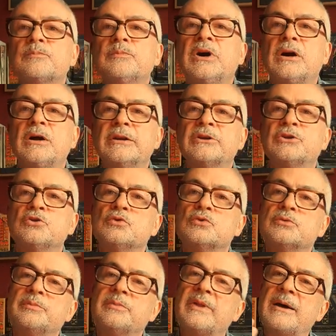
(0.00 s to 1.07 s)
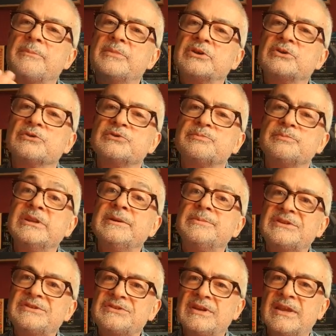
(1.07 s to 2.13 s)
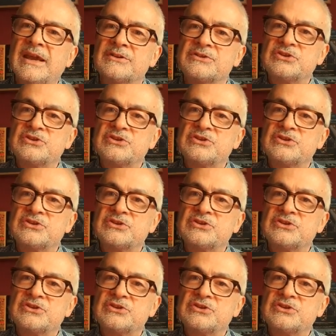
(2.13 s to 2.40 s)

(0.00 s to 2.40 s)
partly called that because BBC had